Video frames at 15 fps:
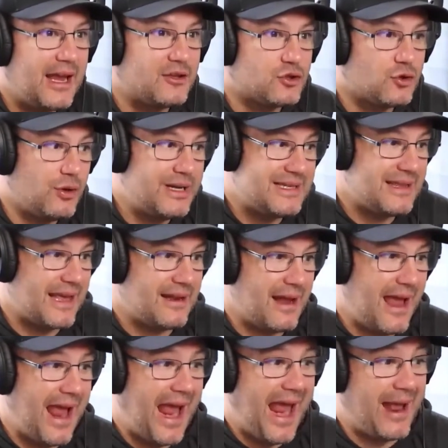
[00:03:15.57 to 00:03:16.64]
It's crazy that,
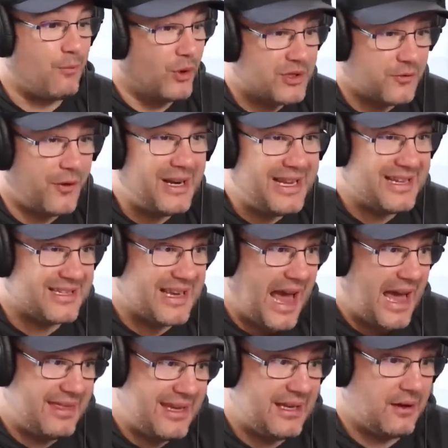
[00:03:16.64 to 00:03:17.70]
and what's funny is
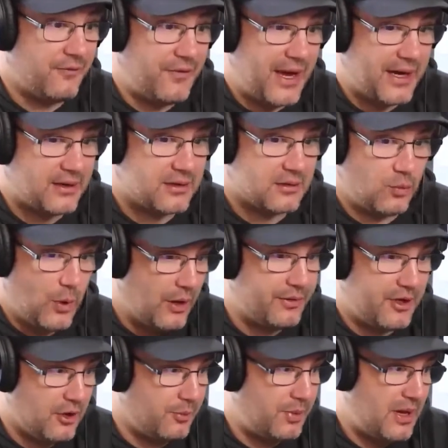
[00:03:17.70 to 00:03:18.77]
I think it affects
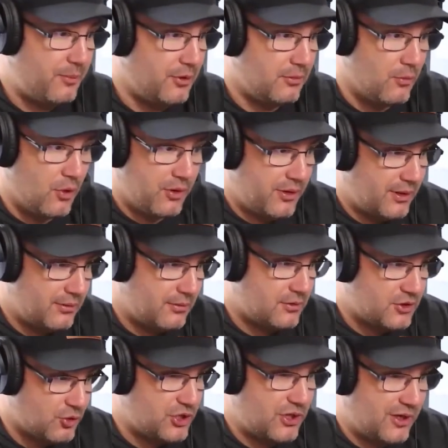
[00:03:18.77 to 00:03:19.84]
wealthier people more than
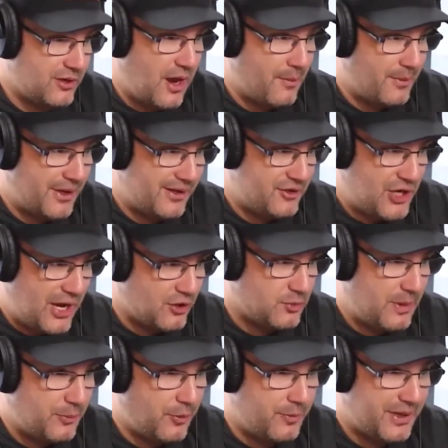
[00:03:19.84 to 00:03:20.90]
socioeconomically challenged
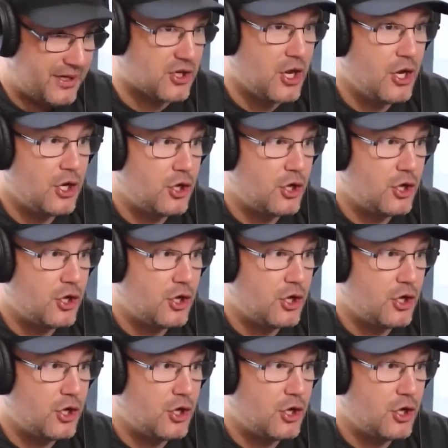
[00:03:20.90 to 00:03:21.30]
people because